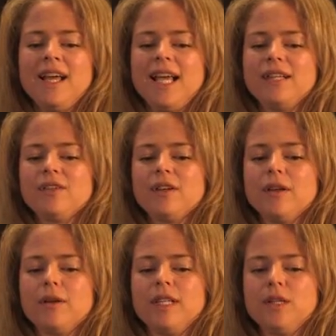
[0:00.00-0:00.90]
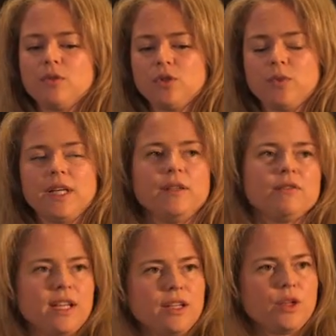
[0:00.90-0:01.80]
And Lynn was already
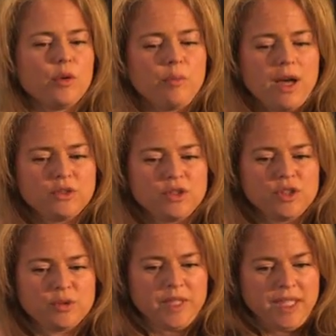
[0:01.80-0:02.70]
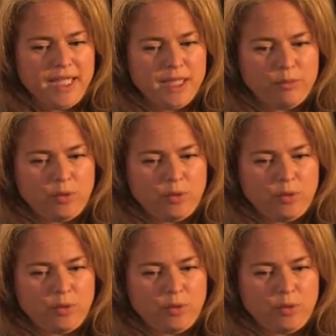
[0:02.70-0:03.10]
telling you about the screening